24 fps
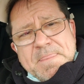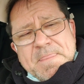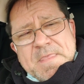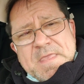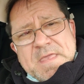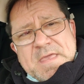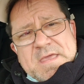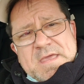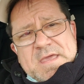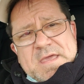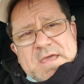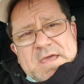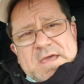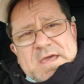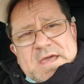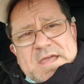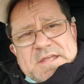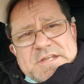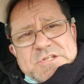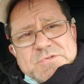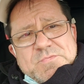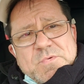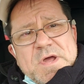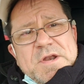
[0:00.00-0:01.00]

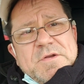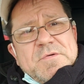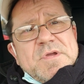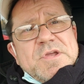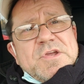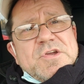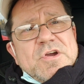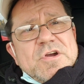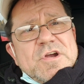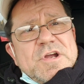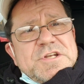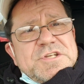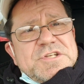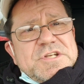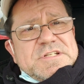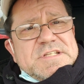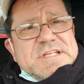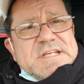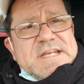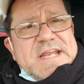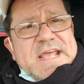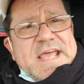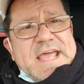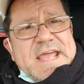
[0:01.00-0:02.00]
I just want to encourage you
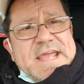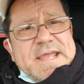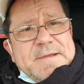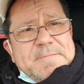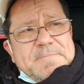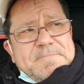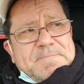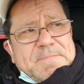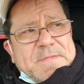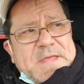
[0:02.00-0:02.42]
today.